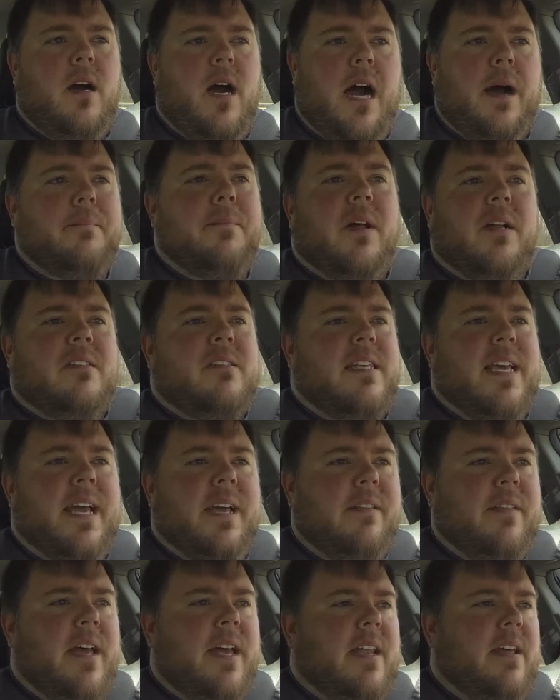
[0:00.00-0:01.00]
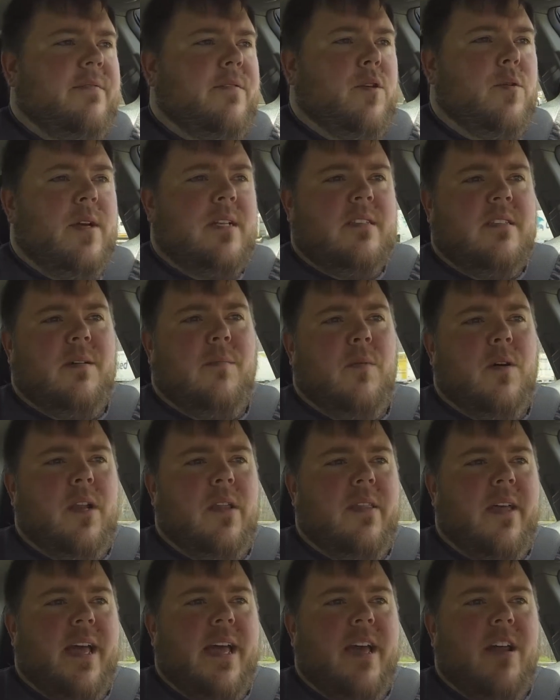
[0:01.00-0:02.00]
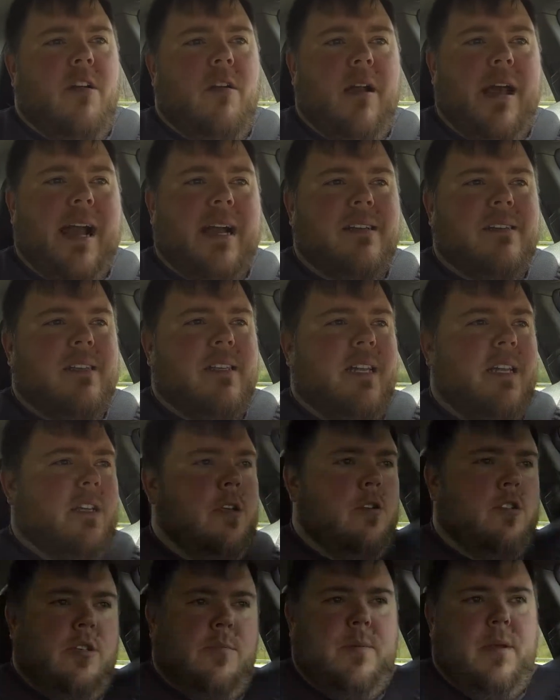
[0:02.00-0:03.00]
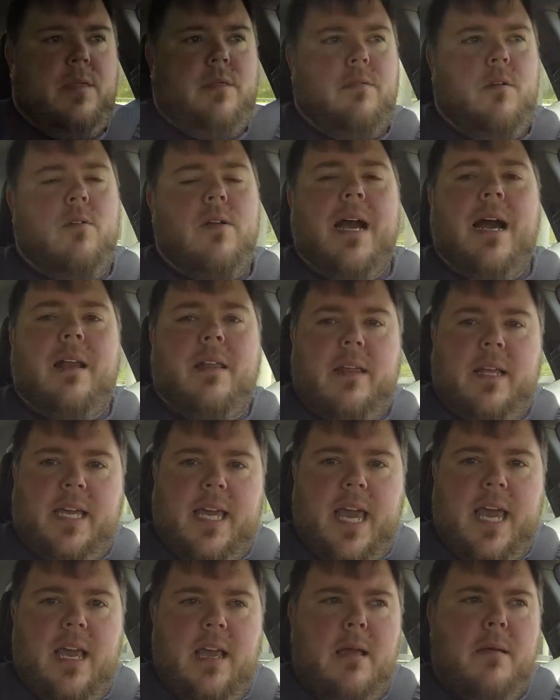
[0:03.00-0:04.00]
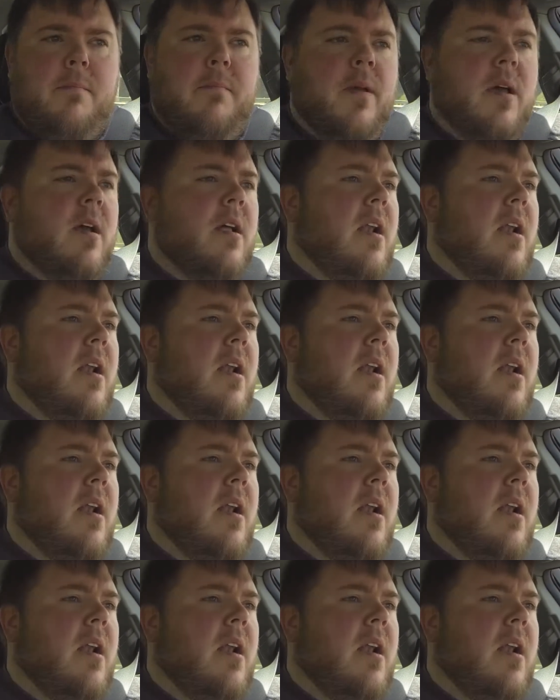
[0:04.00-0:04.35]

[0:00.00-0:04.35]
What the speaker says: I'm not saying that if you hit someone in the head on accident, you should be thrown out of the game.